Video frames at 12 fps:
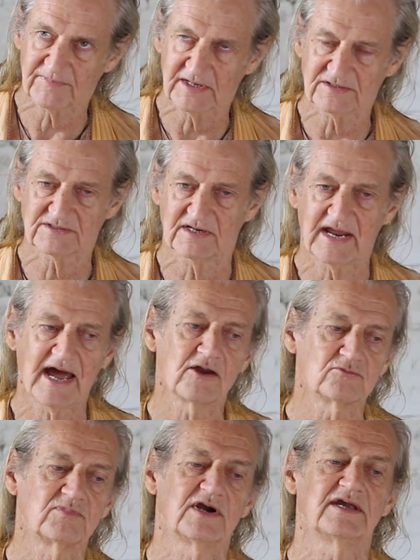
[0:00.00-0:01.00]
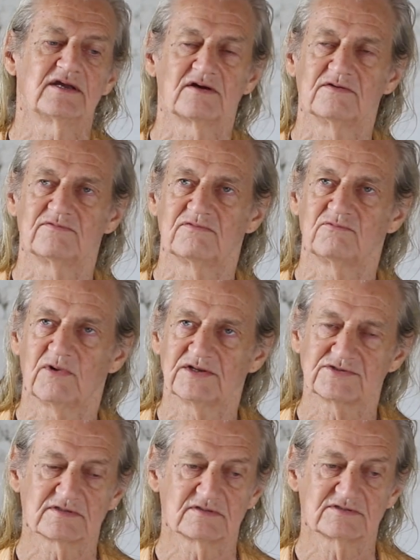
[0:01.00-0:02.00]
it's an outbreak of
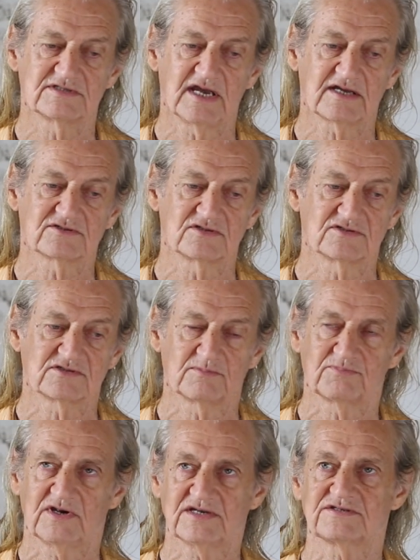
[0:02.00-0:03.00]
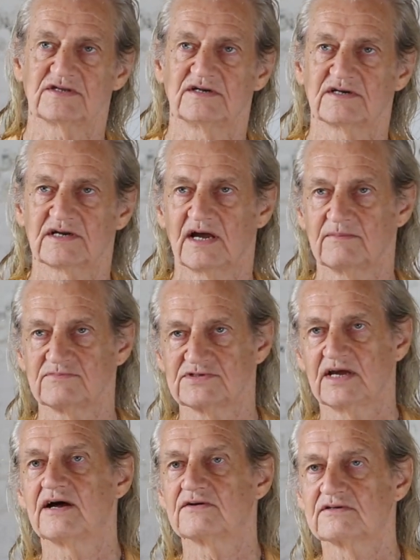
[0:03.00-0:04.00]
once sex is suppressed, then it comes
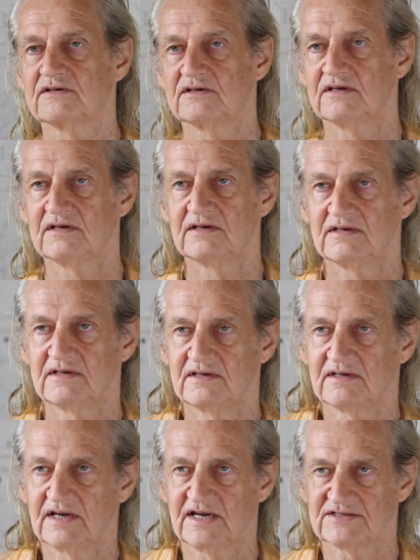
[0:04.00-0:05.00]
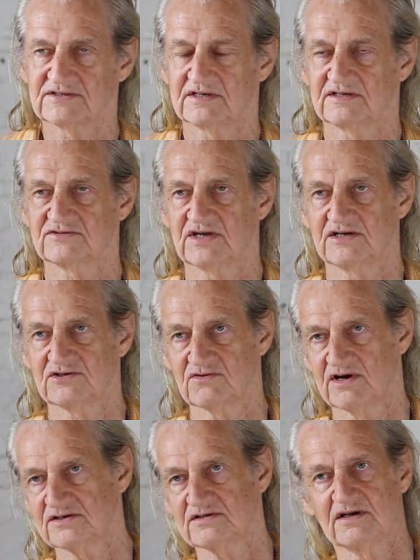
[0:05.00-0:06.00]
out as an
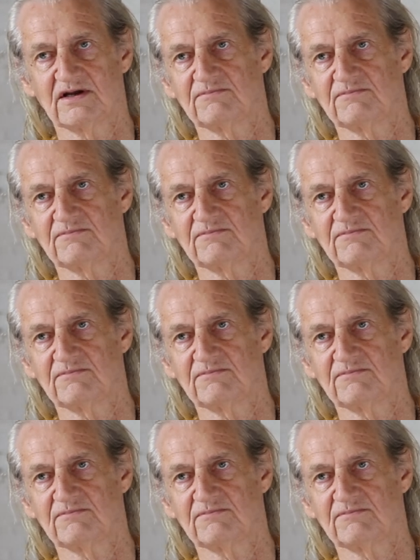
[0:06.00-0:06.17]
exaggeration.